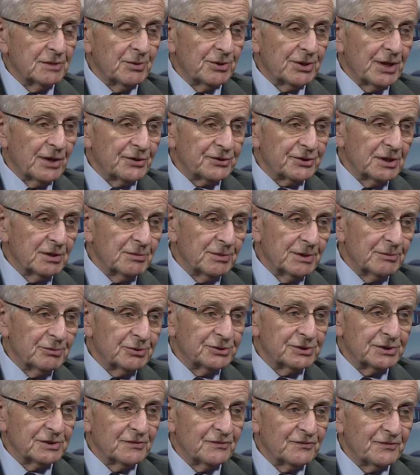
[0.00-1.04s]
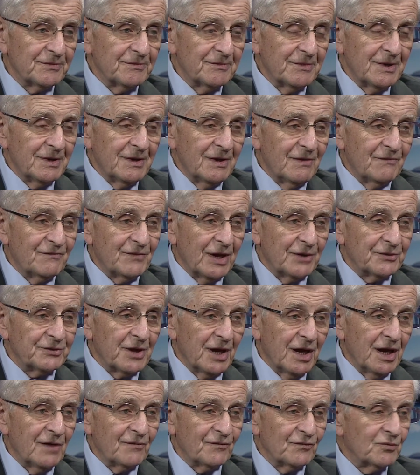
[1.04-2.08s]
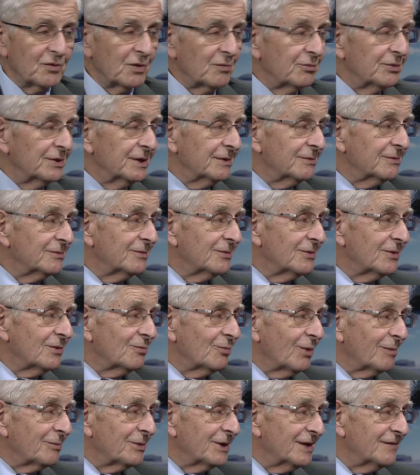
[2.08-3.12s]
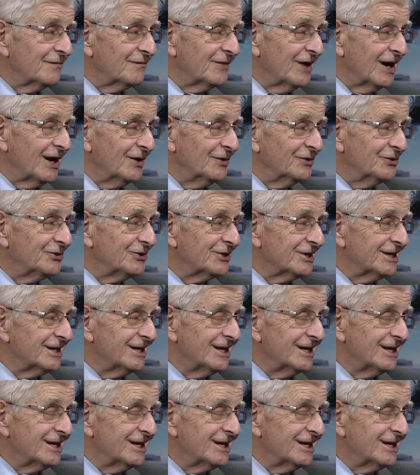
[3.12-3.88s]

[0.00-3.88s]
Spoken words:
without her we wouldn't have found half of what we have found.